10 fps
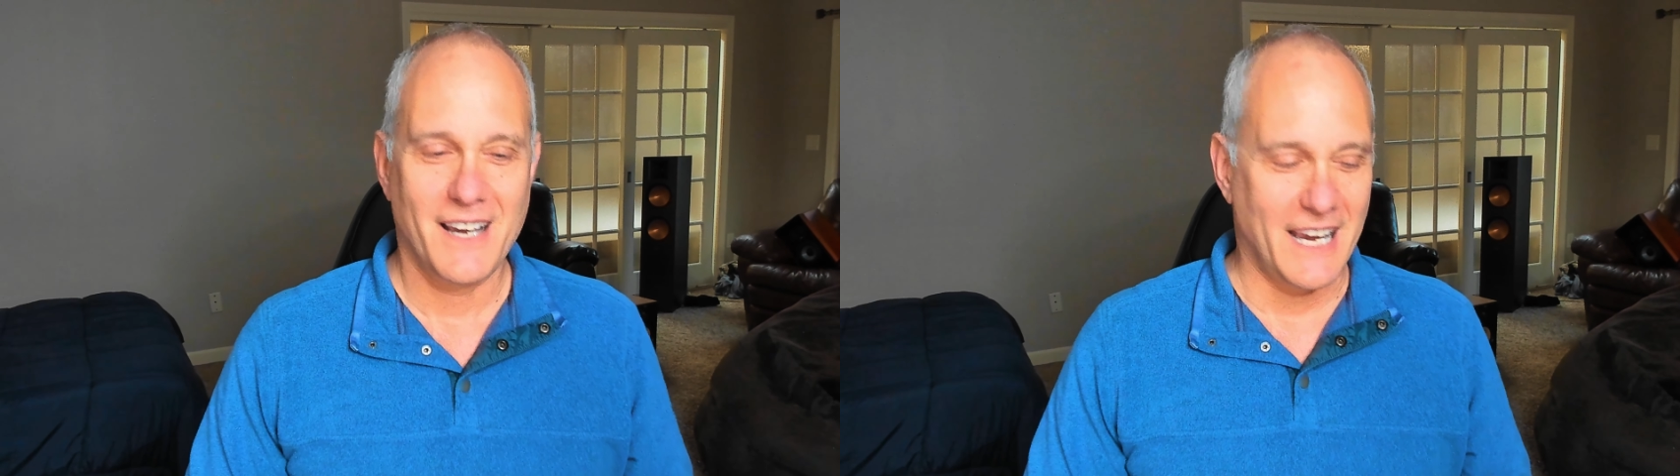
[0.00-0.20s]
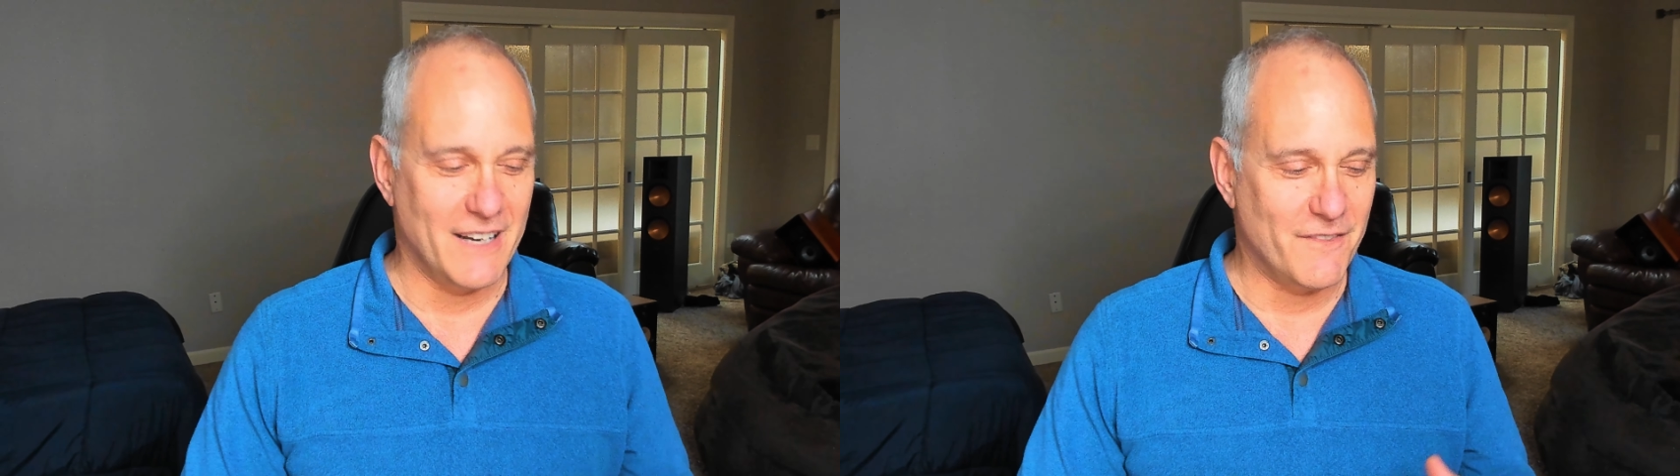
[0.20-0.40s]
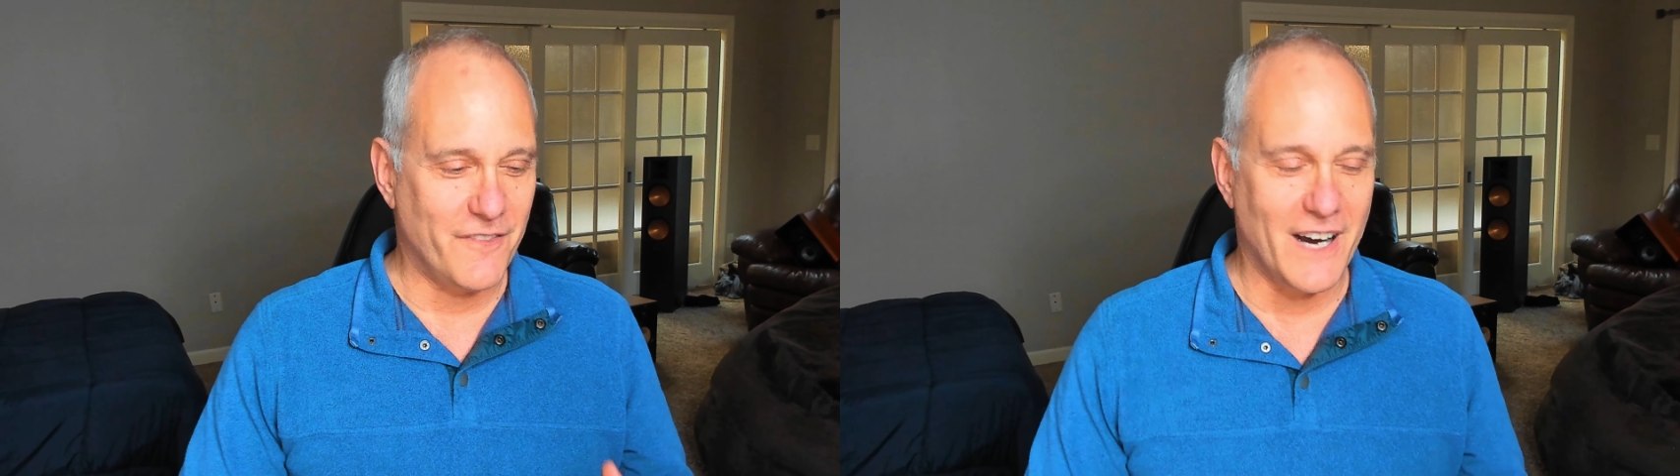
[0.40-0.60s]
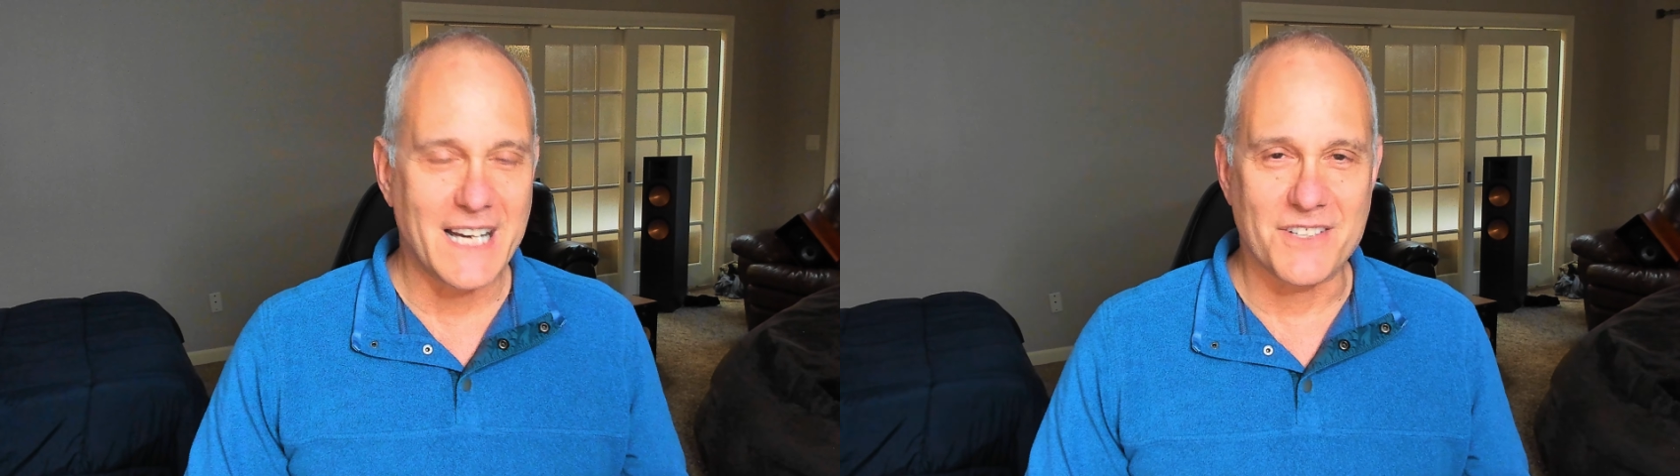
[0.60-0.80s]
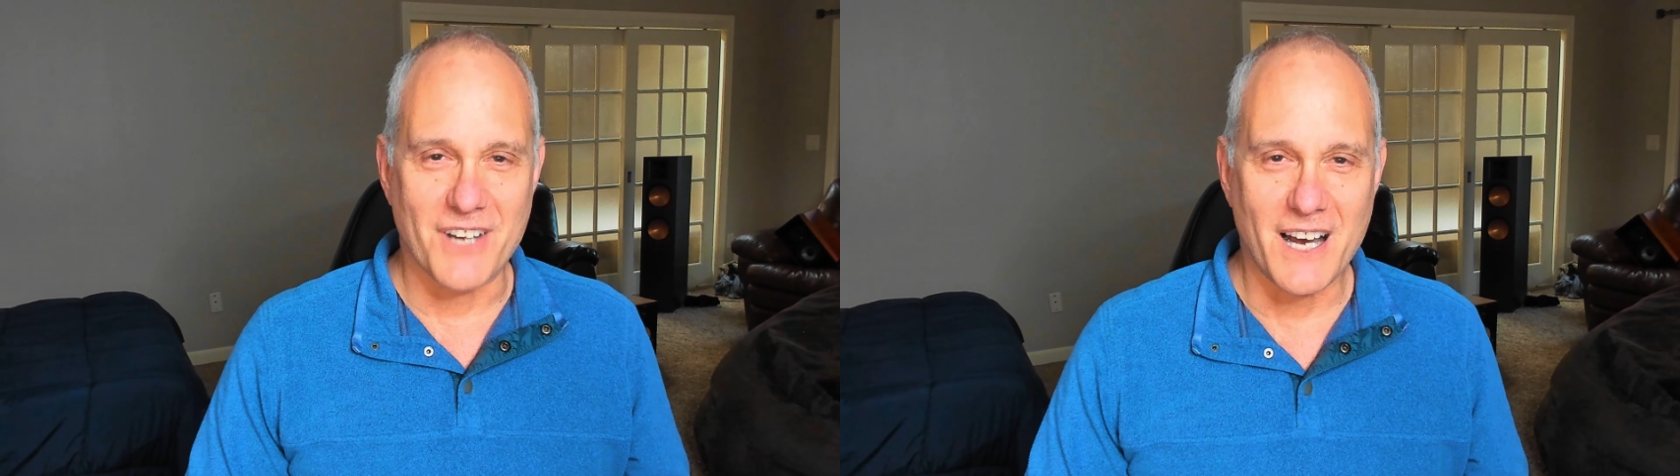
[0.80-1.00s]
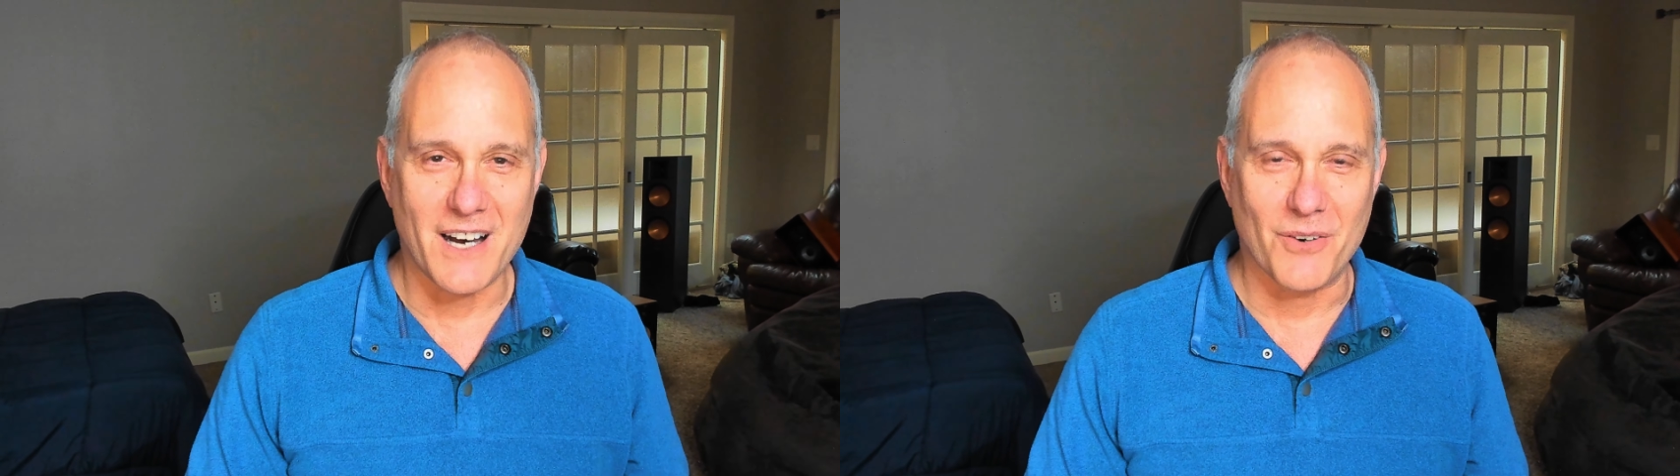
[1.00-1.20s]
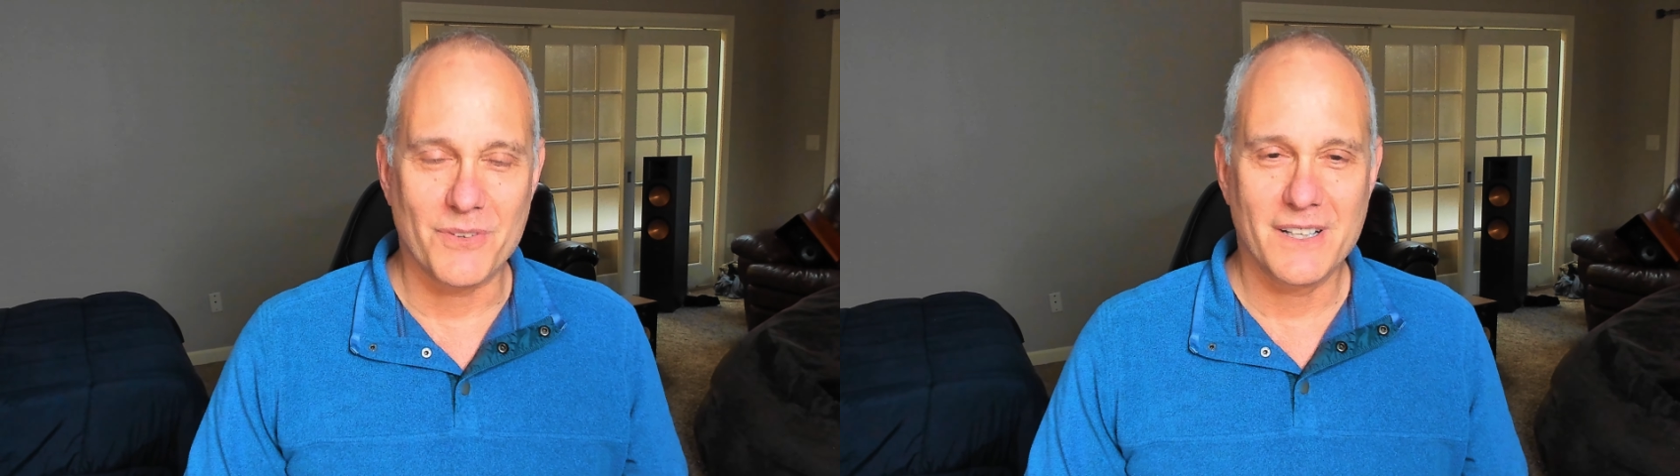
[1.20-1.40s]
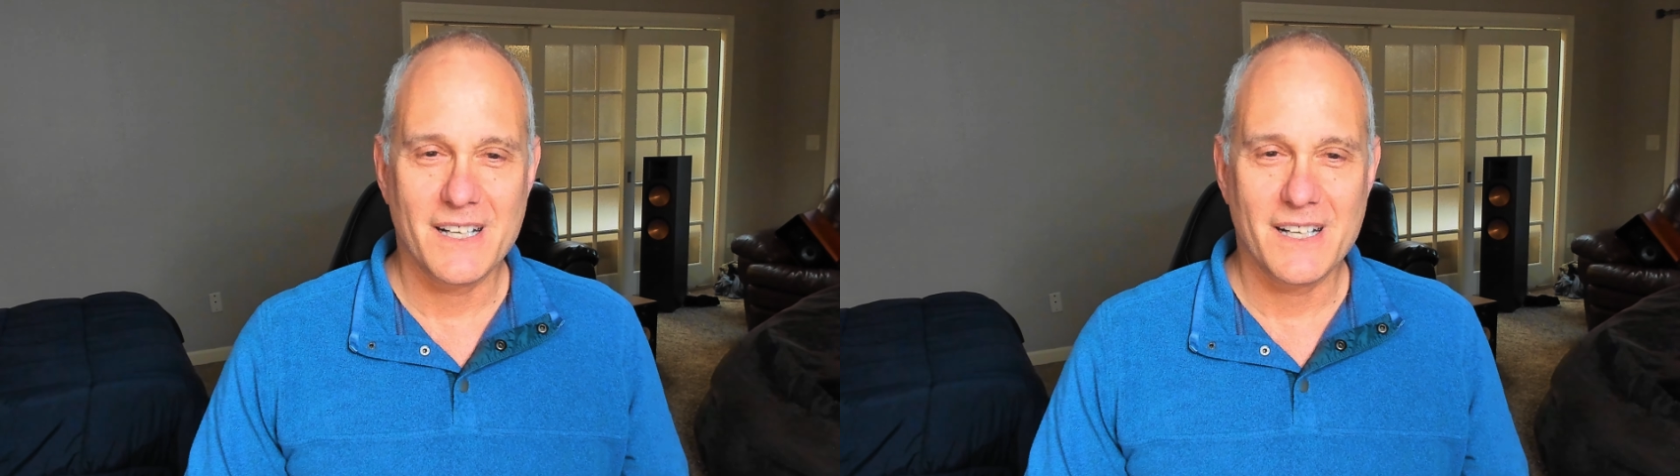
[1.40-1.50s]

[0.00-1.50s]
and finds out